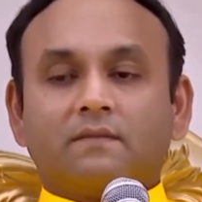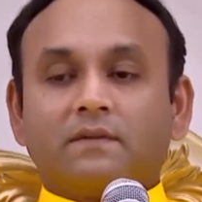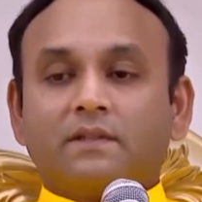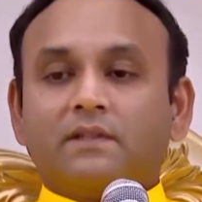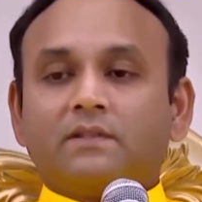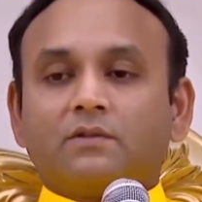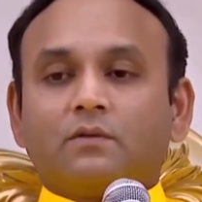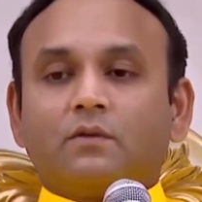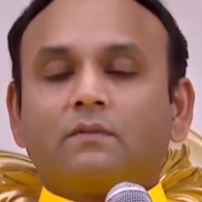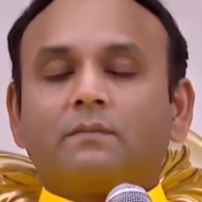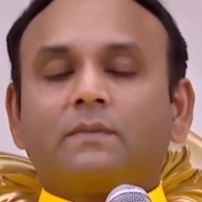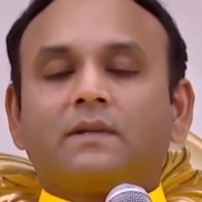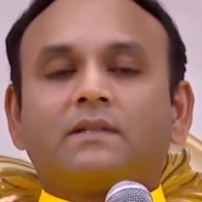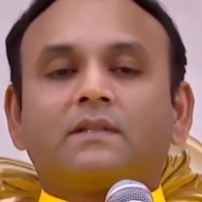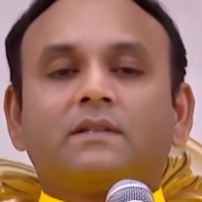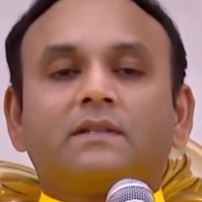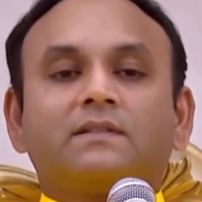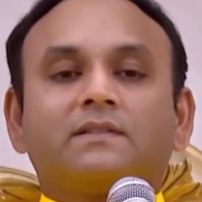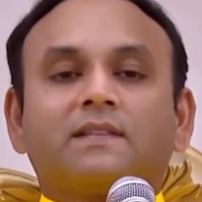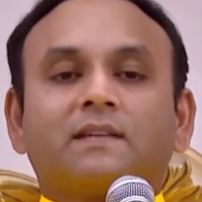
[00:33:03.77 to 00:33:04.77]
when his own
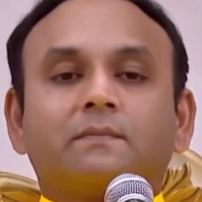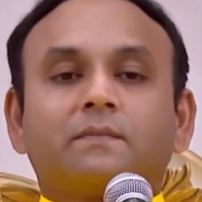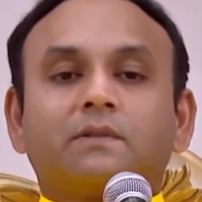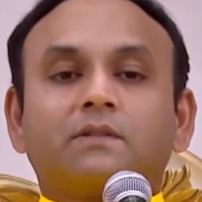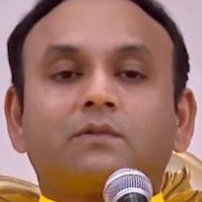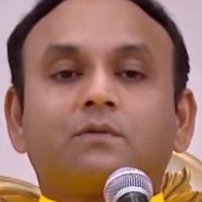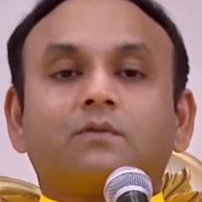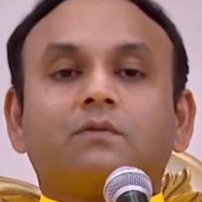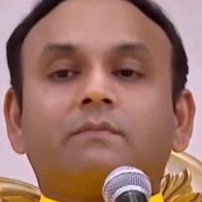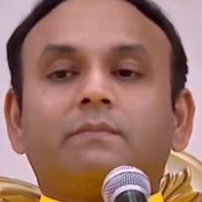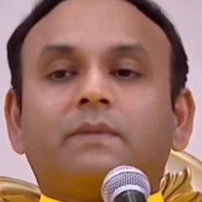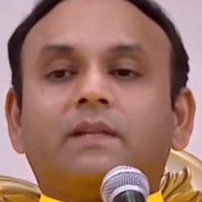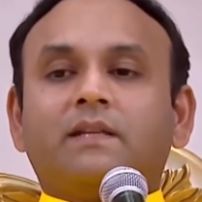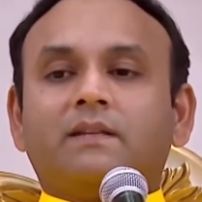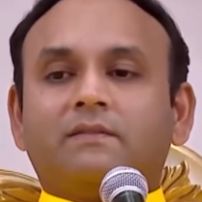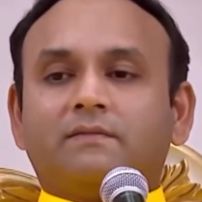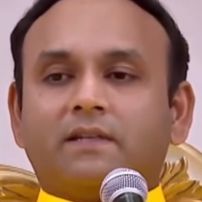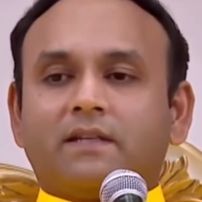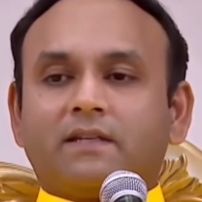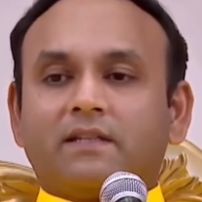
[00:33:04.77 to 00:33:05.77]
brother disciples couldn't
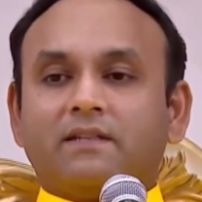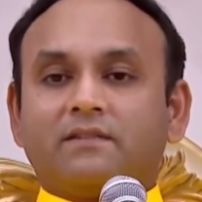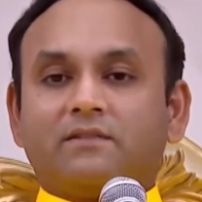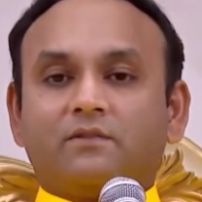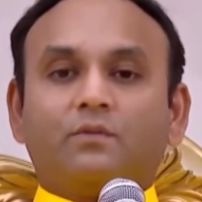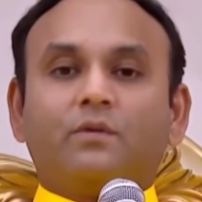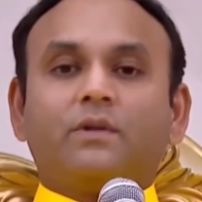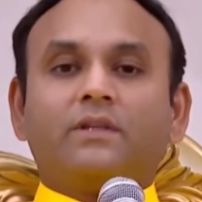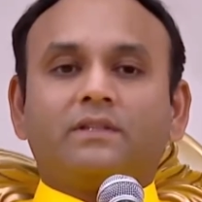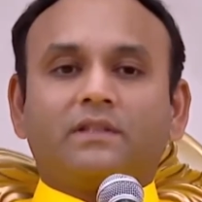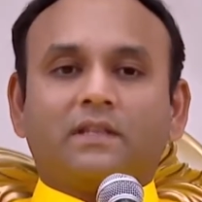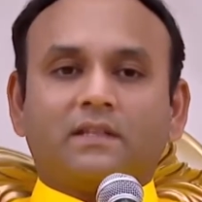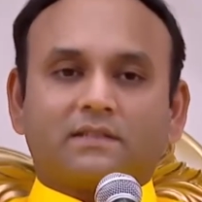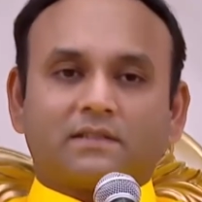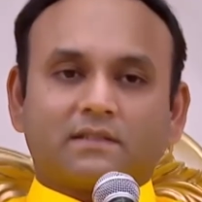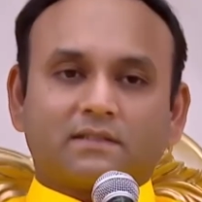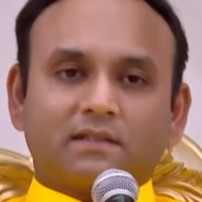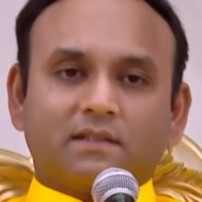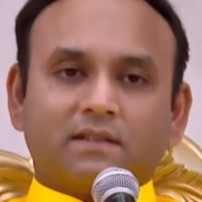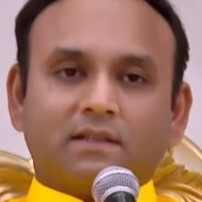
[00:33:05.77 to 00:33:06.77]
believe that he is doing
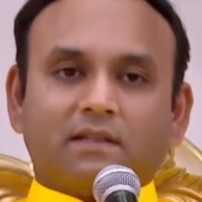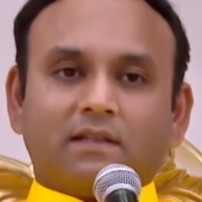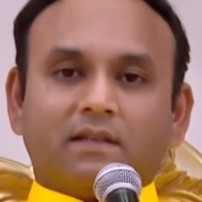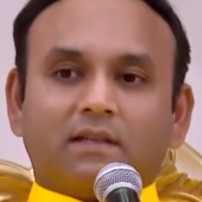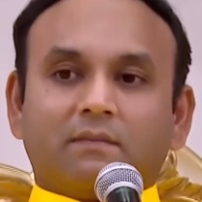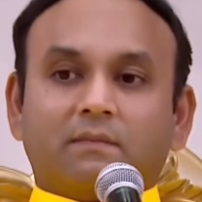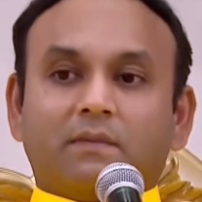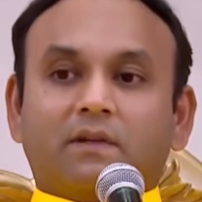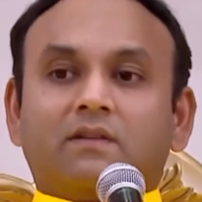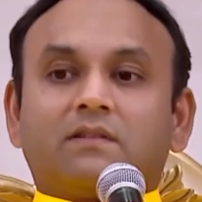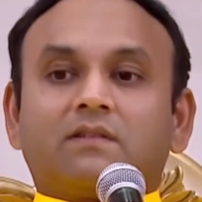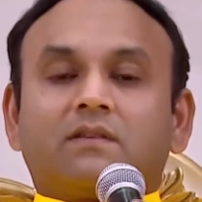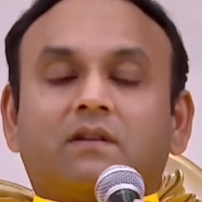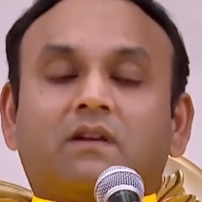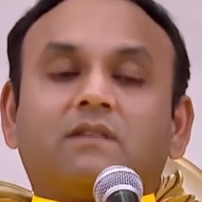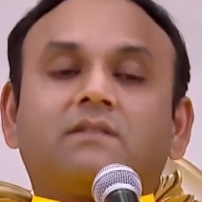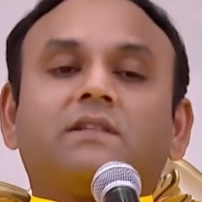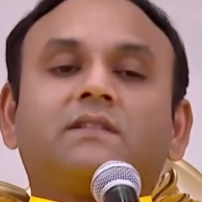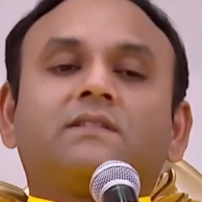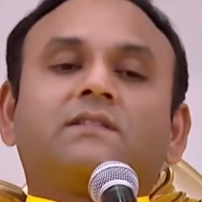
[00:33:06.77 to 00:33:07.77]
this, because
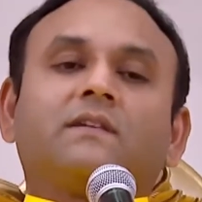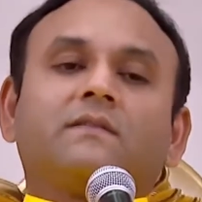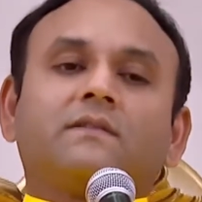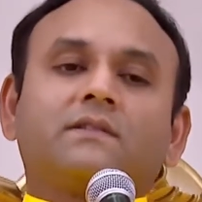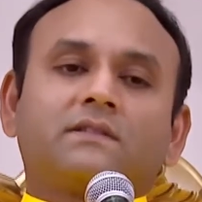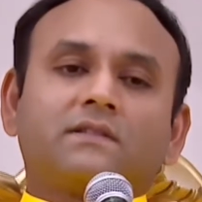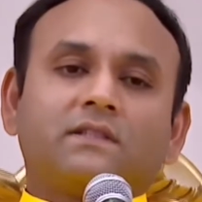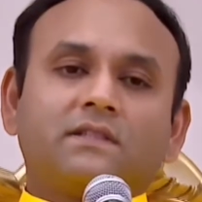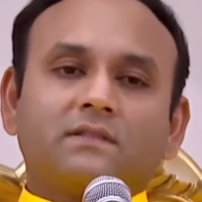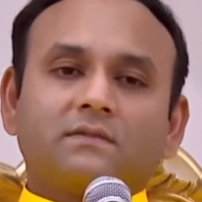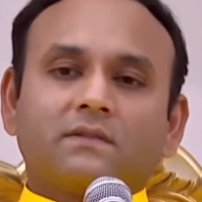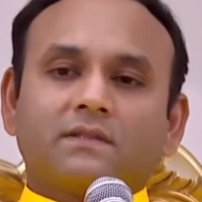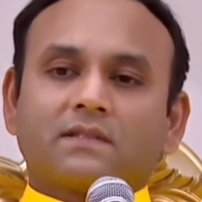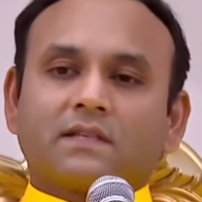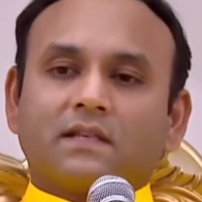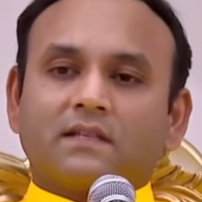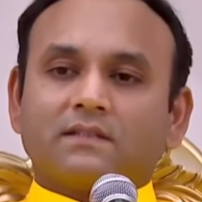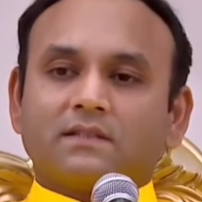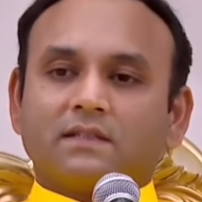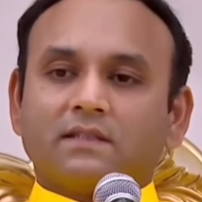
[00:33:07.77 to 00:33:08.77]
crossing 7 seas
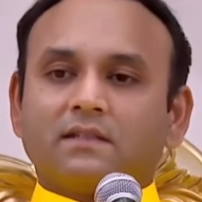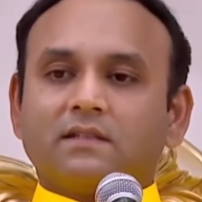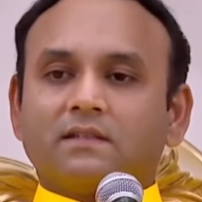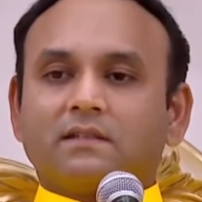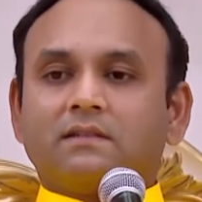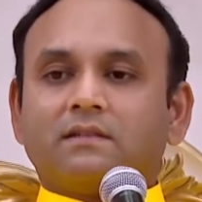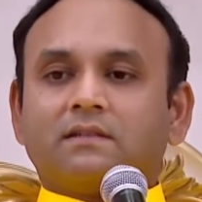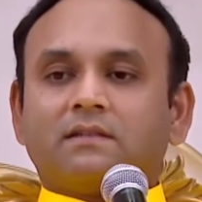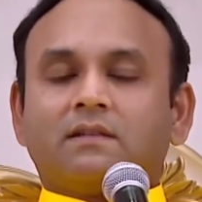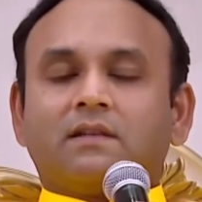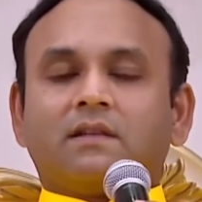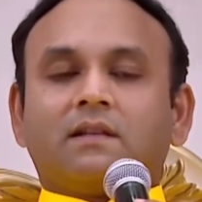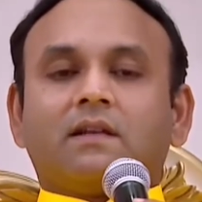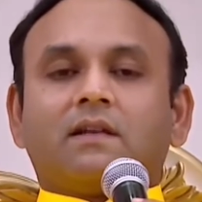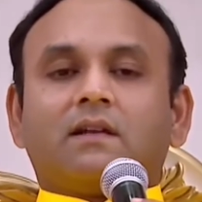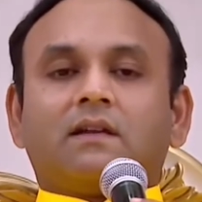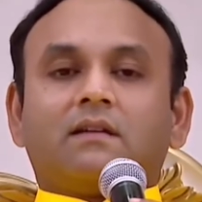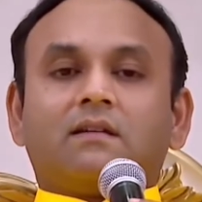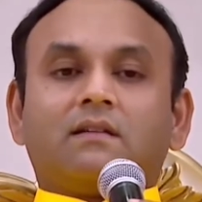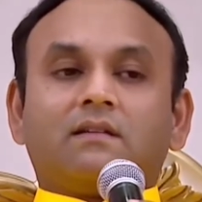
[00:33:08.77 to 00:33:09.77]
was considered
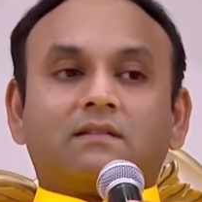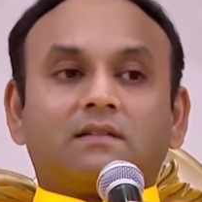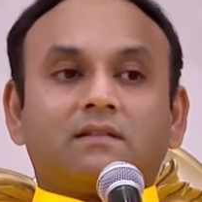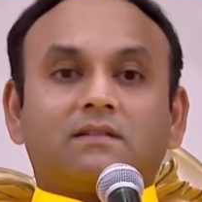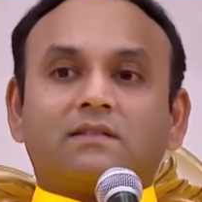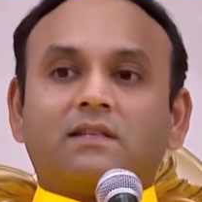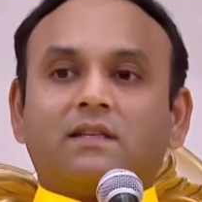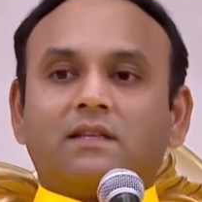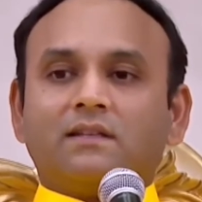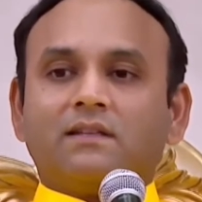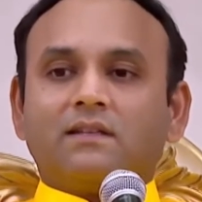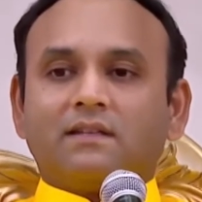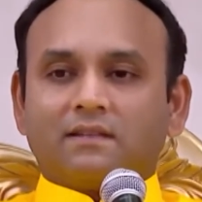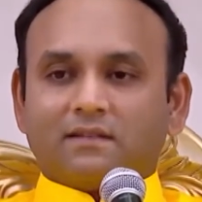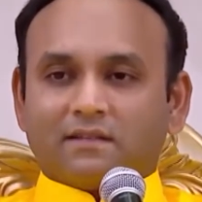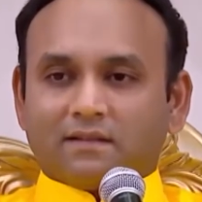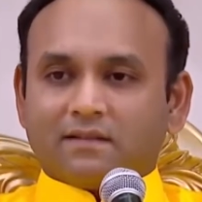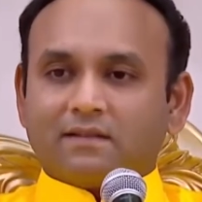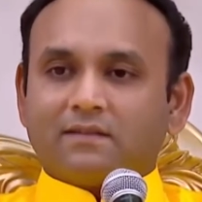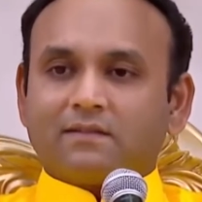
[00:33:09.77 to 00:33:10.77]
as a
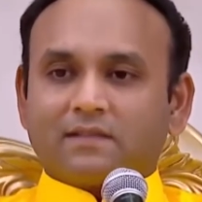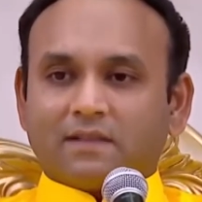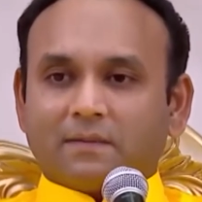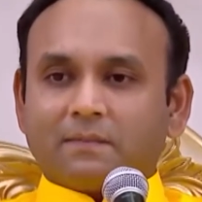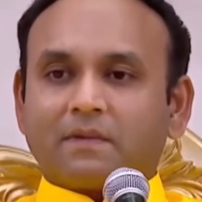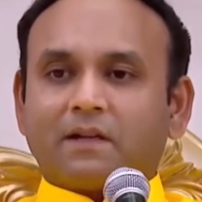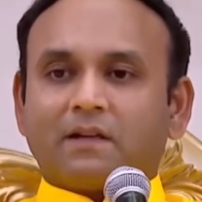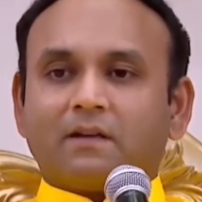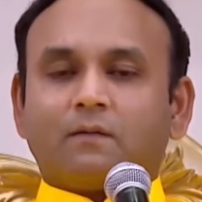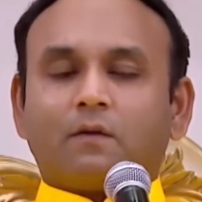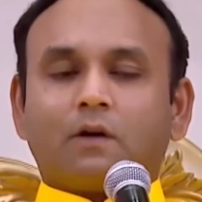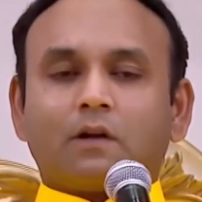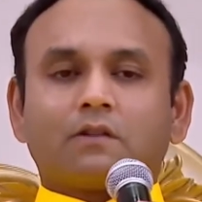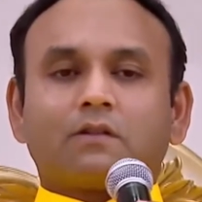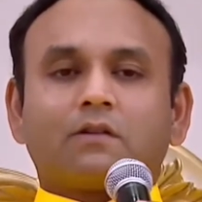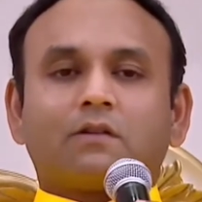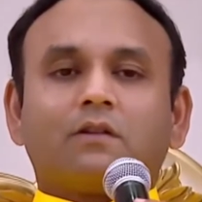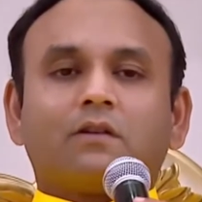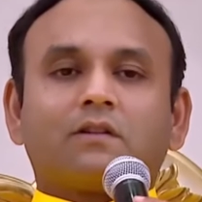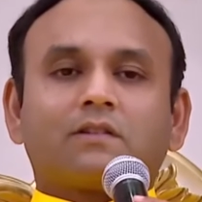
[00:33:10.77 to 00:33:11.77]
sin, some kind of
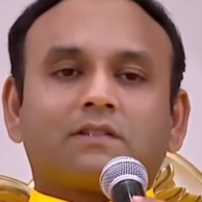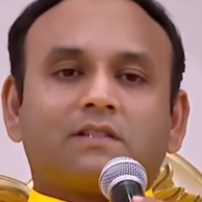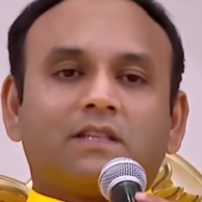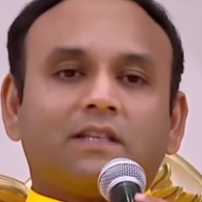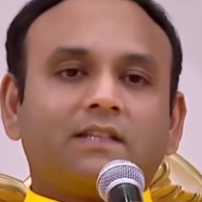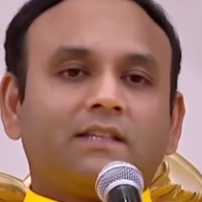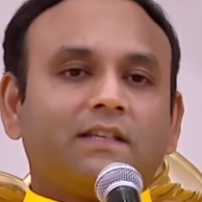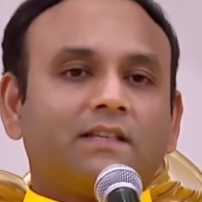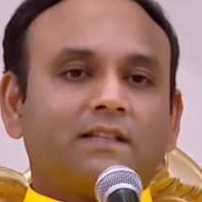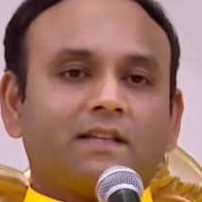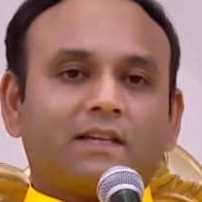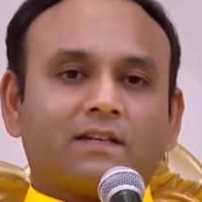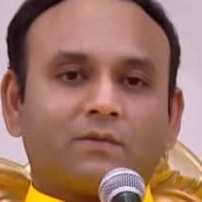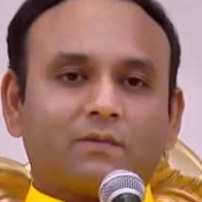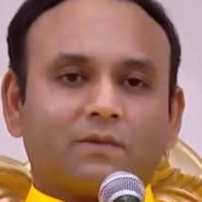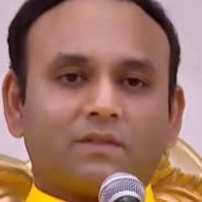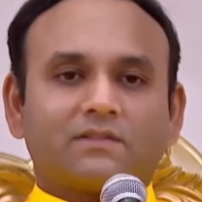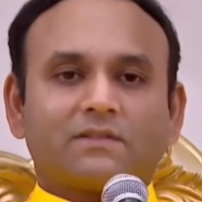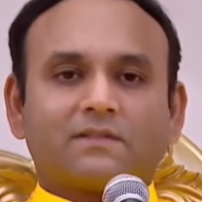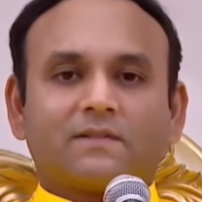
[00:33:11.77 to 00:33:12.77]
orthodox thinking
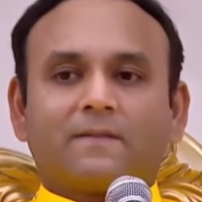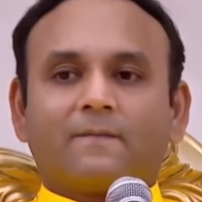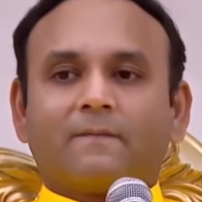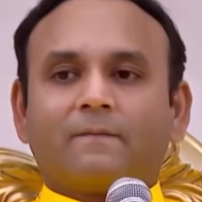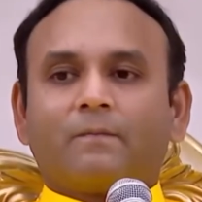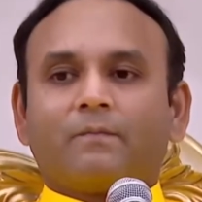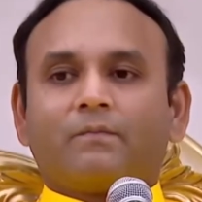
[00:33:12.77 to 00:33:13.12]
that was.